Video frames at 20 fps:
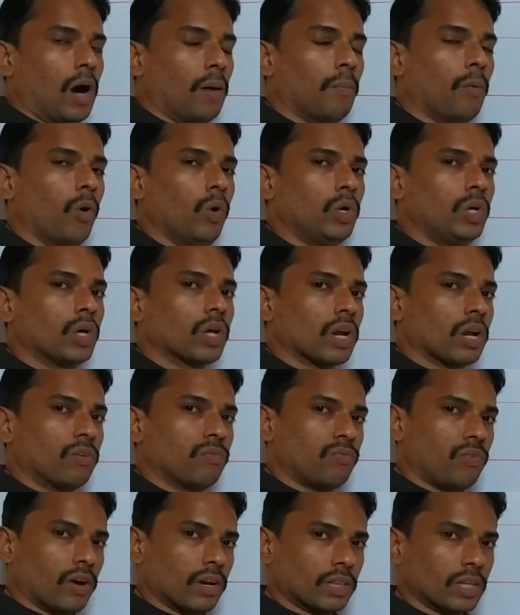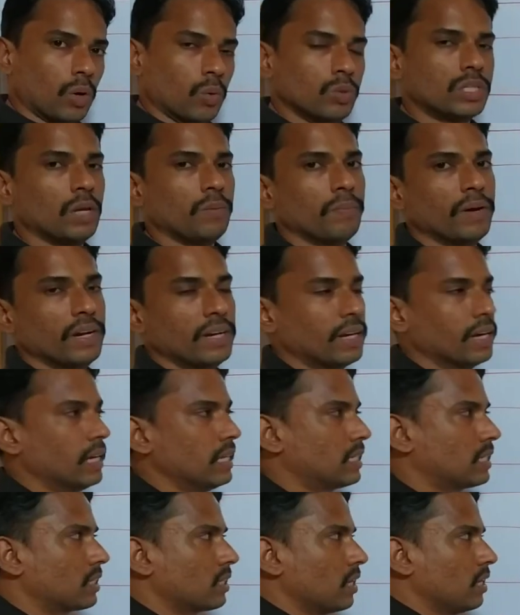about to run for 1000
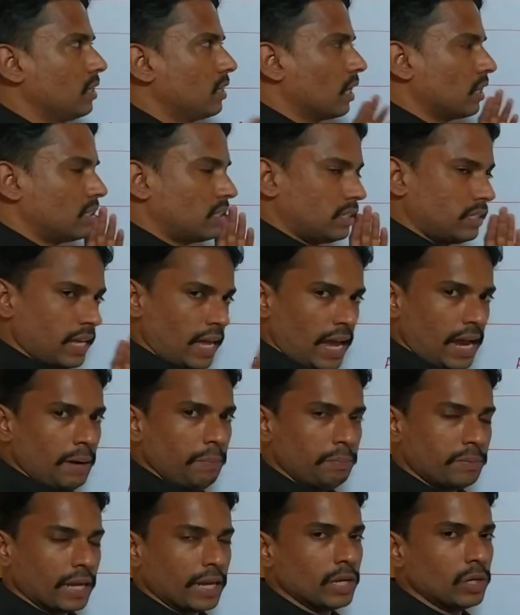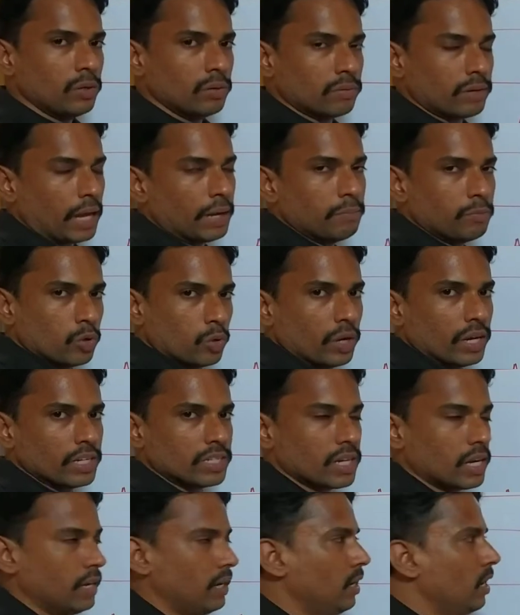meters in the same time, time
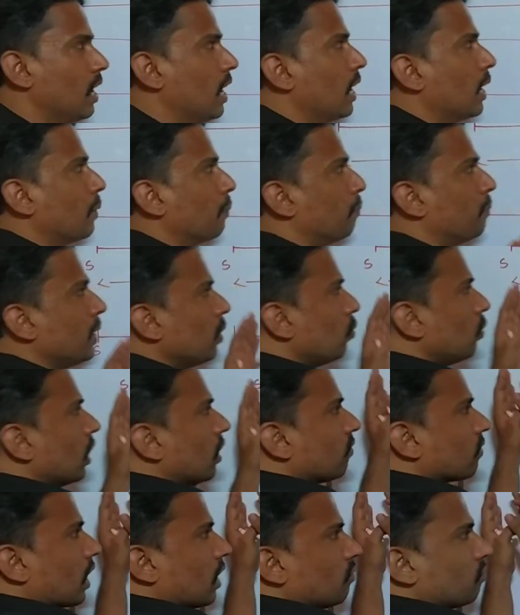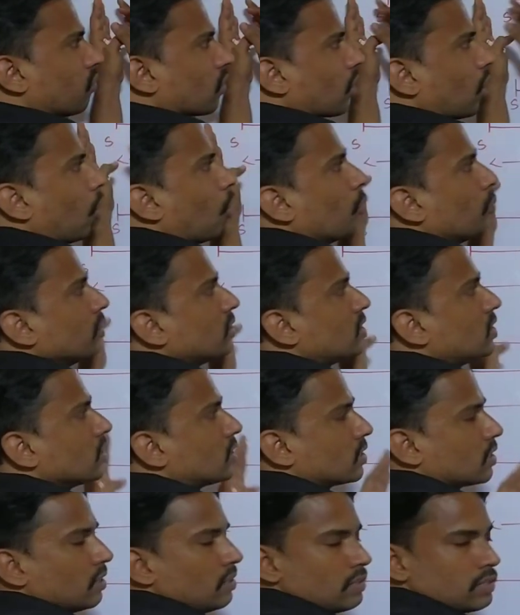duration b would have run for how much
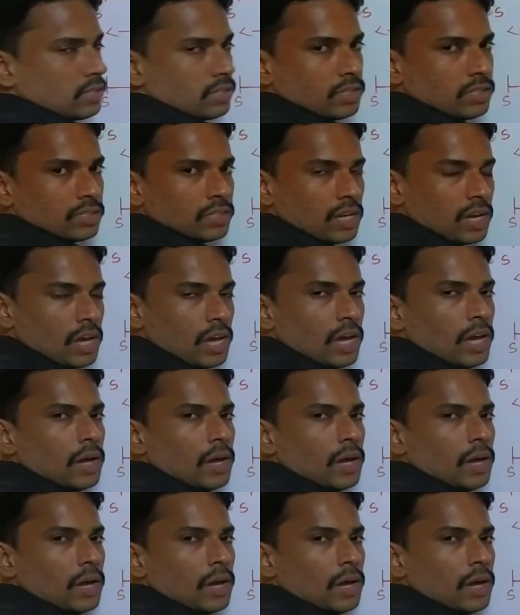distance